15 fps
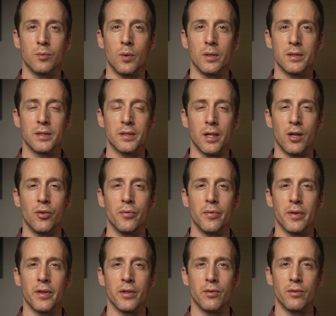oneself
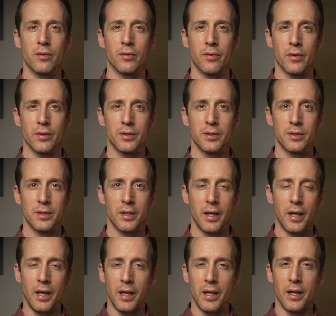and the universe
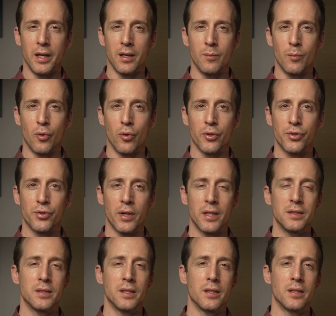in a more
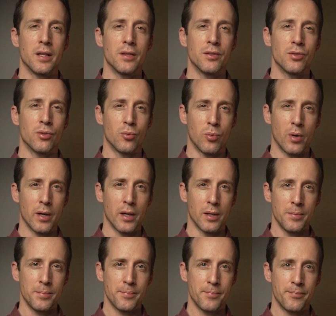transcendental
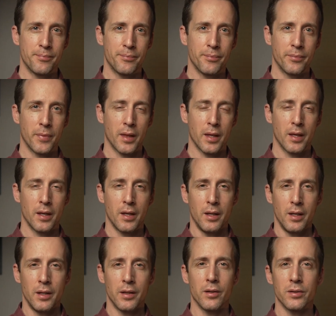way,
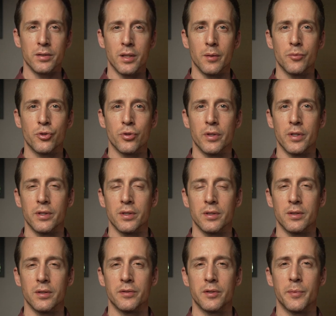there are some
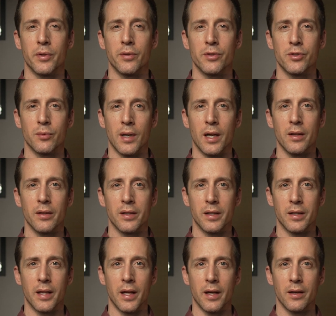traditions of spirituality
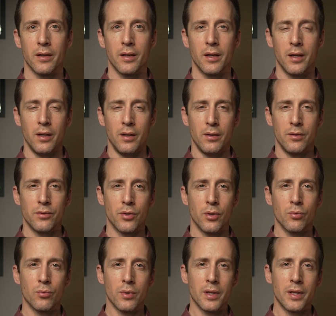that
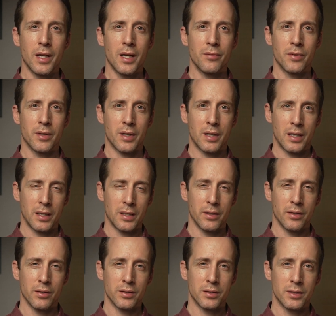don't really have a
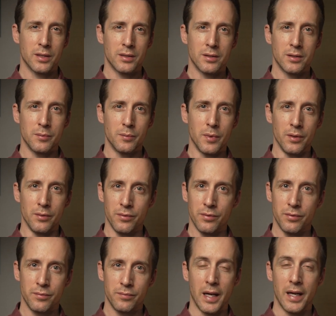clear system of
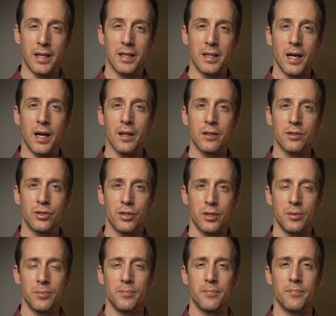
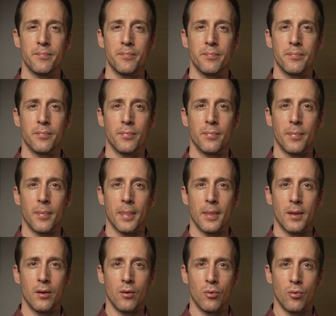ideology
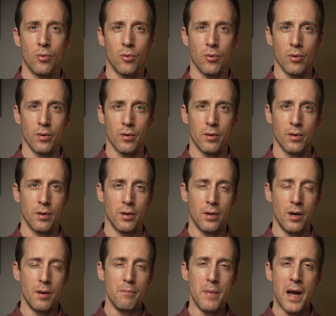or
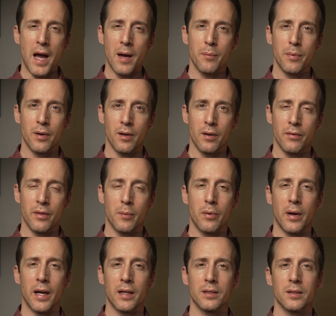a map of the
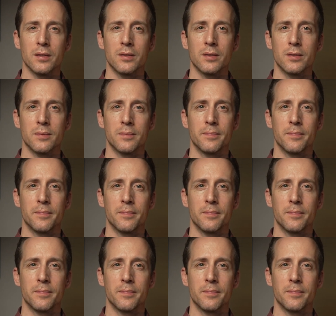practice.